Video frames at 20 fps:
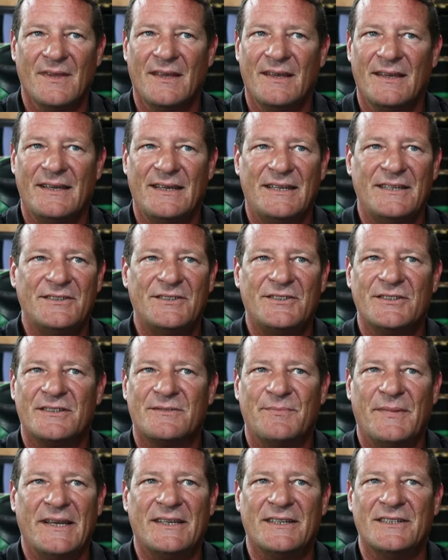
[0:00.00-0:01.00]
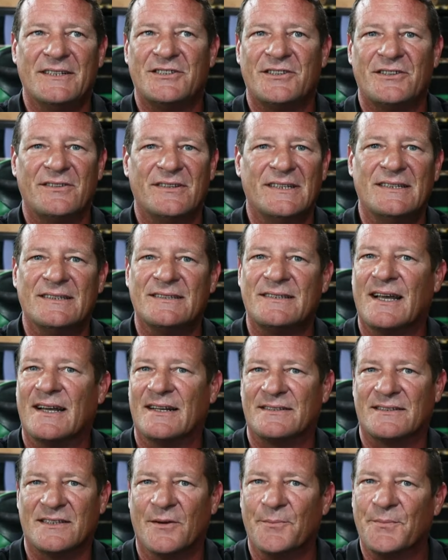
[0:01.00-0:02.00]
he's just making sure that he's
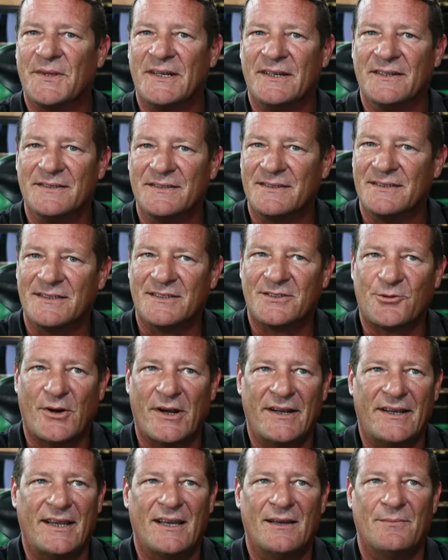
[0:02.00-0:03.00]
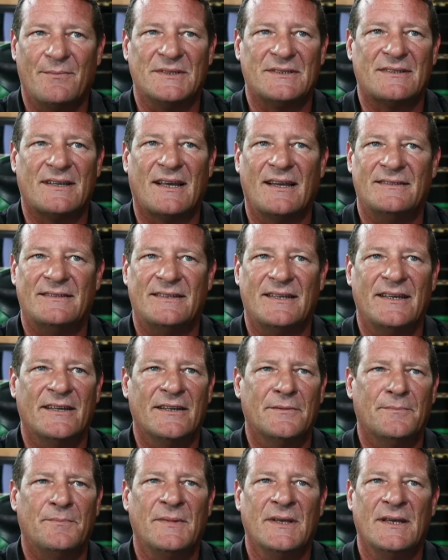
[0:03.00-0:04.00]
got something else to strike at besides
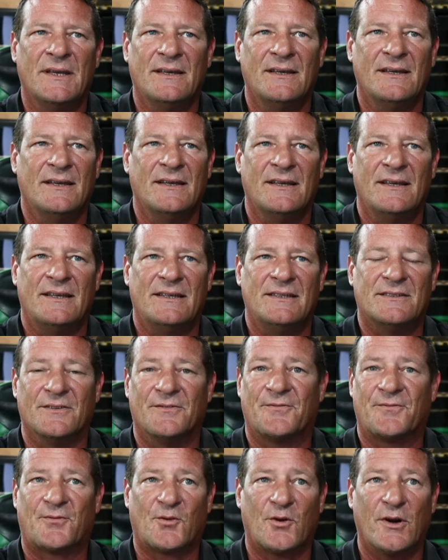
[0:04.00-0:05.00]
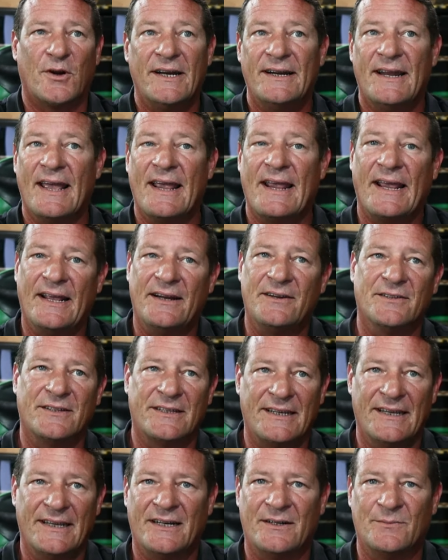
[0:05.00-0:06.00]
him. He's afraid to handle
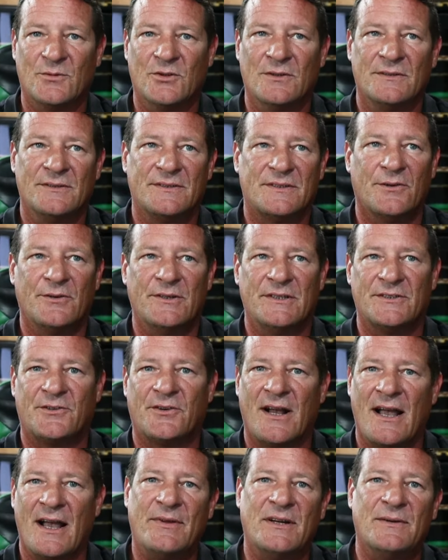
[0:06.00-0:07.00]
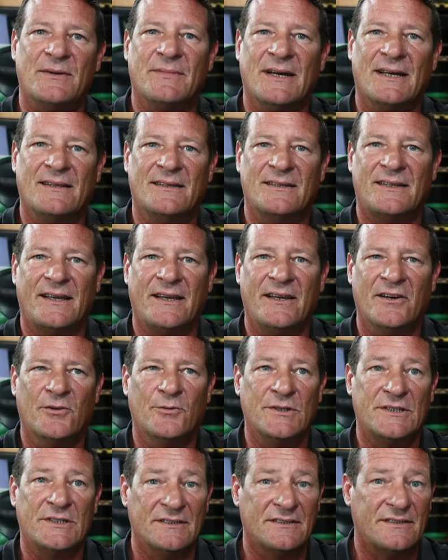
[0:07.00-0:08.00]
the animal, so he's grabbing it by the tail,
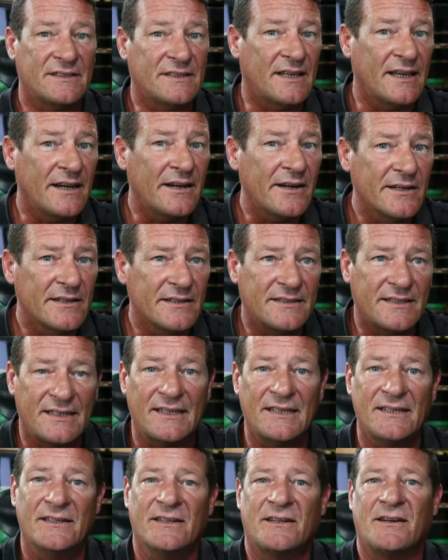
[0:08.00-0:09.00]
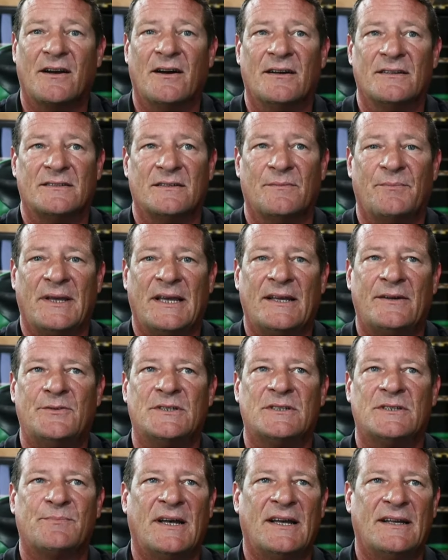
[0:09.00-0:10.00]
which is guaranteed to cause a bad
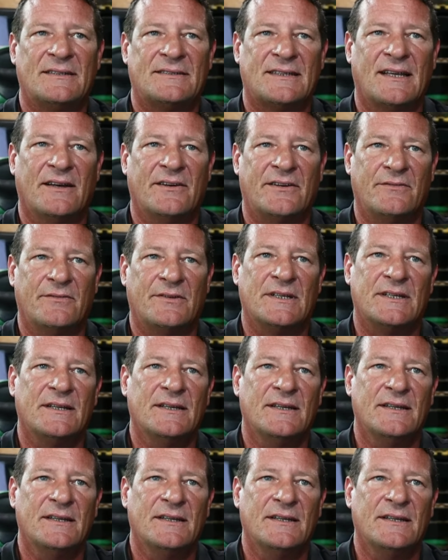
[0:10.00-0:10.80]
response out of it.